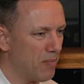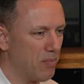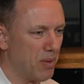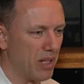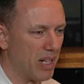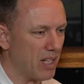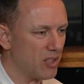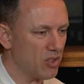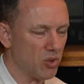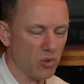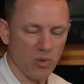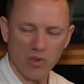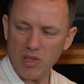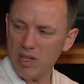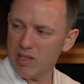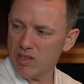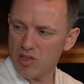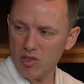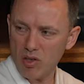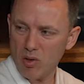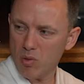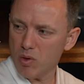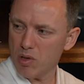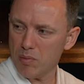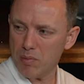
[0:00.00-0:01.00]
But I don't... It's
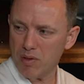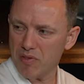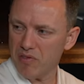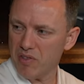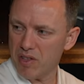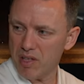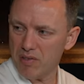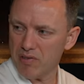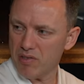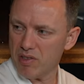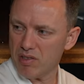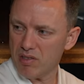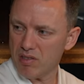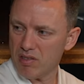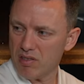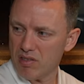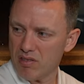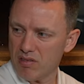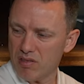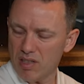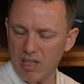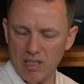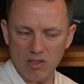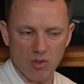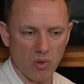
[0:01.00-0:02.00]
not one of my favourites.
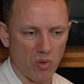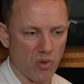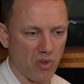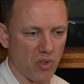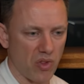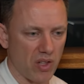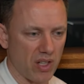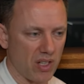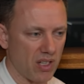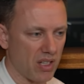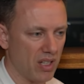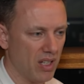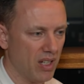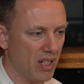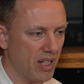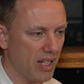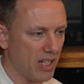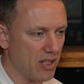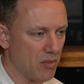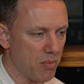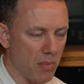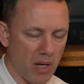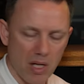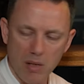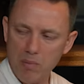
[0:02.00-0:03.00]
I don't think
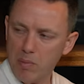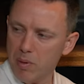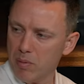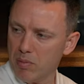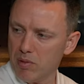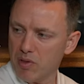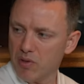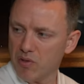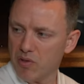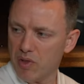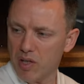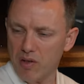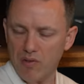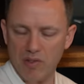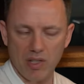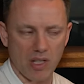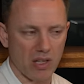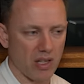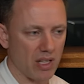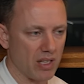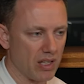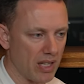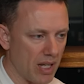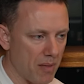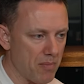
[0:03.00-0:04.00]
it's many people's favourite. I
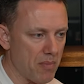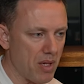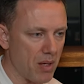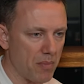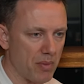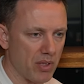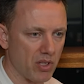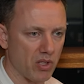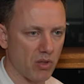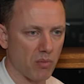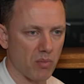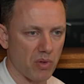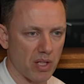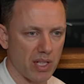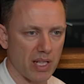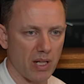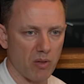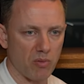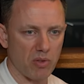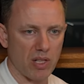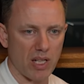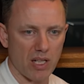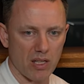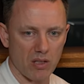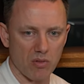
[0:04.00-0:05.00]
think there may be something
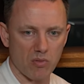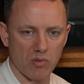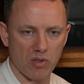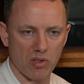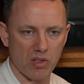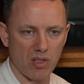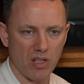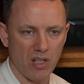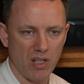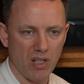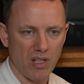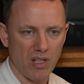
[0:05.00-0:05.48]
out there that was...